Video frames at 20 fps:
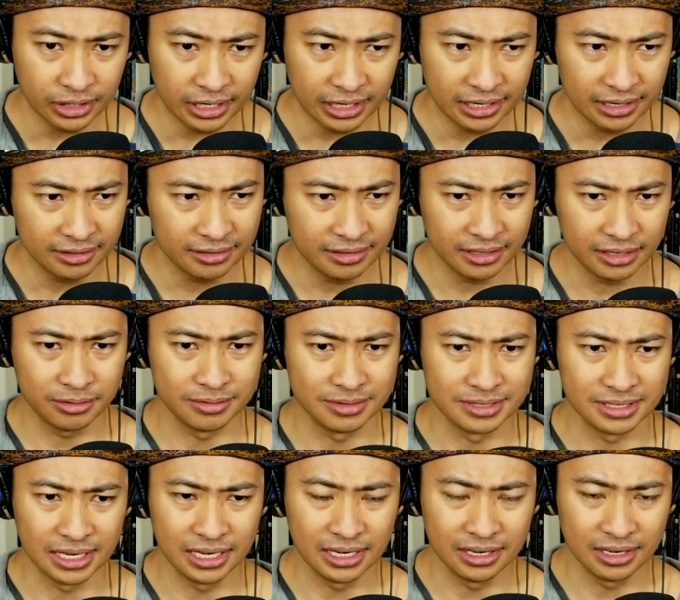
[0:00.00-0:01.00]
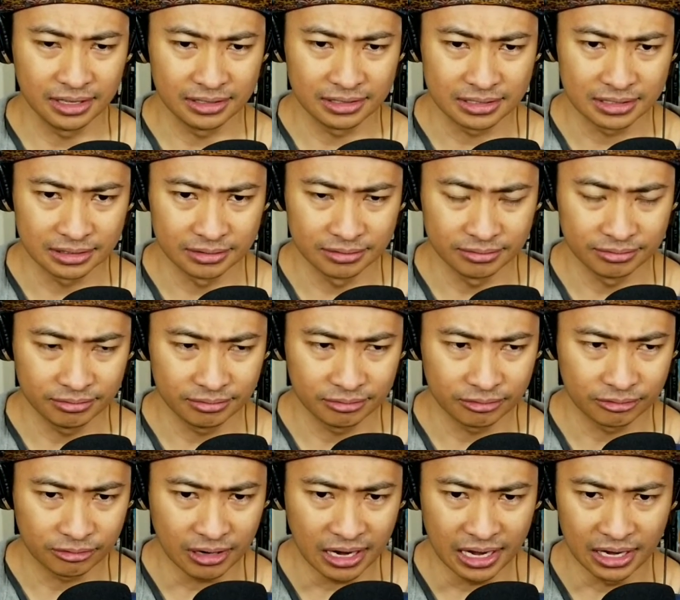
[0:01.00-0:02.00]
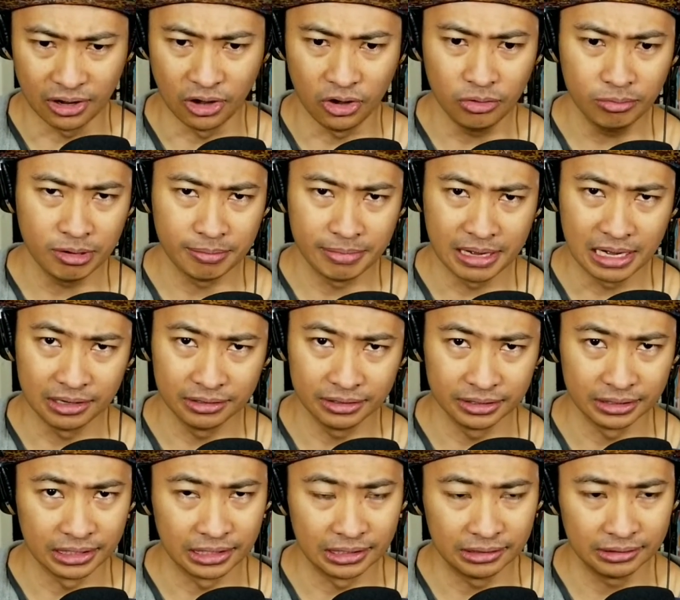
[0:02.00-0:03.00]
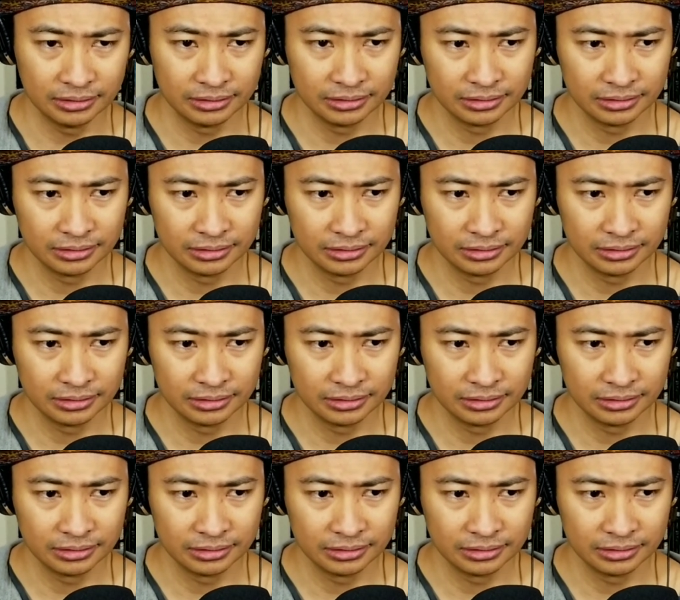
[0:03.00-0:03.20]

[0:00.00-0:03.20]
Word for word: I didn't think it was anything to write home about, you know?